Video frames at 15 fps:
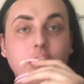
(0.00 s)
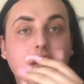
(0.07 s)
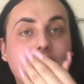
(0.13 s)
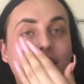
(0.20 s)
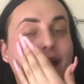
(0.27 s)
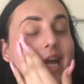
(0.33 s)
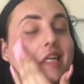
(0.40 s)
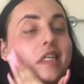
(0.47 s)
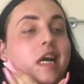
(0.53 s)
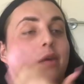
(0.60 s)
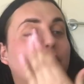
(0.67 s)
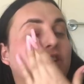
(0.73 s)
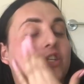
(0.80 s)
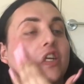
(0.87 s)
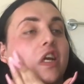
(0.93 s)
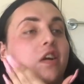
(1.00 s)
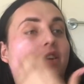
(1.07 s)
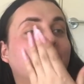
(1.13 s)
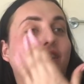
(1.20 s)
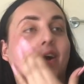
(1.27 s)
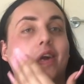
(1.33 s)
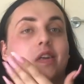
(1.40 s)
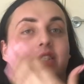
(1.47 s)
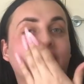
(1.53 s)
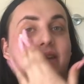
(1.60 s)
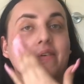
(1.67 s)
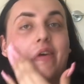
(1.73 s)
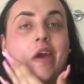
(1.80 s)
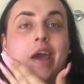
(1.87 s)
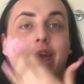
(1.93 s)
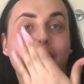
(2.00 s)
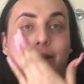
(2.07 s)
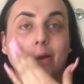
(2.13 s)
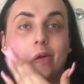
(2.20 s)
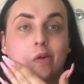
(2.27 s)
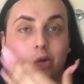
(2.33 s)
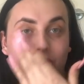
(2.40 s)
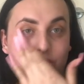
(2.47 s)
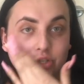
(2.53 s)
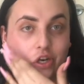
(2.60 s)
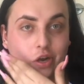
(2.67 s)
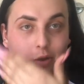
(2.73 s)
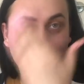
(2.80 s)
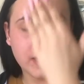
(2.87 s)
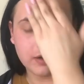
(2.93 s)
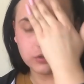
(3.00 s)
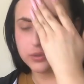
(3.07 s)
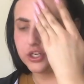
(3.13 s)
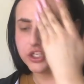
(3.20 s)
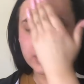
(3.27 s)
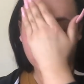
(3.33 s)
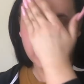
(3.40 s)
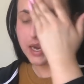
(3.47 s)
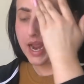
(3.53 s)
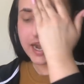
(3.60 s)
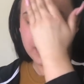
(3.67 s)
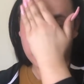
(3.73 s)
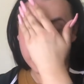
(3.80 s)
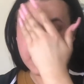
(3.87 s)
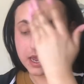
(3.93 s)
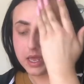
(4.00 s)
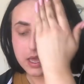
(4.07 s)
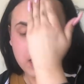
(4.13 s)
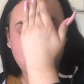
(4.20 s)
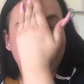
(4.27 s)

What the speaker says: you know, laying down watching fucking TV. Don't know what I was watching anyway.